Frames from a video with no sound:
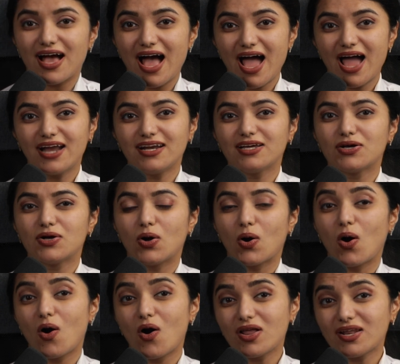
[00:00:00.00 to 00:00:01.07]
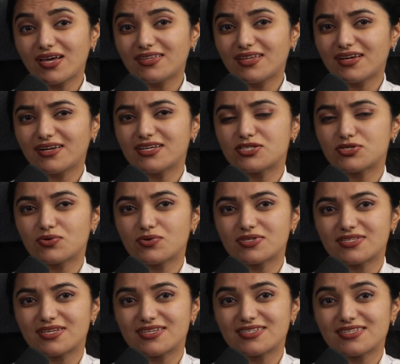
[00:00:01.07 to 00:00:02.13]
and all other
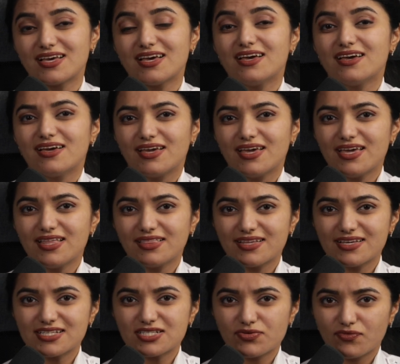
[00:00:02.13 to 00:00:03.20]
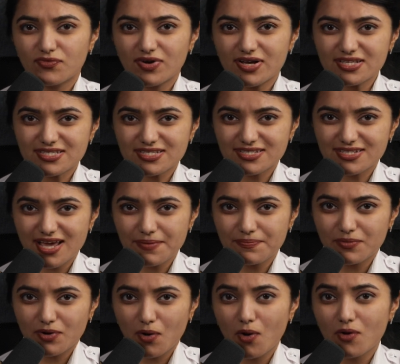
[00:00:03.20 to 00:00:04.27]
resources in this first step
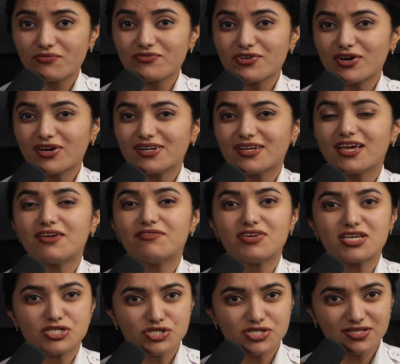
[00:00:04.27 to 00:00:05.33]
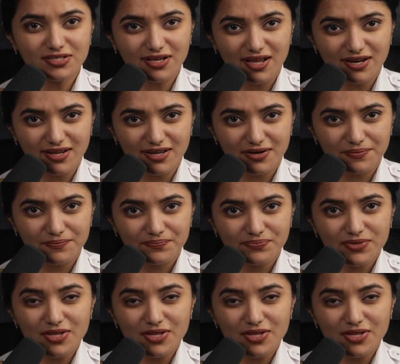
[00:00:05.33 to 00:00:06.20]
of your aviation career.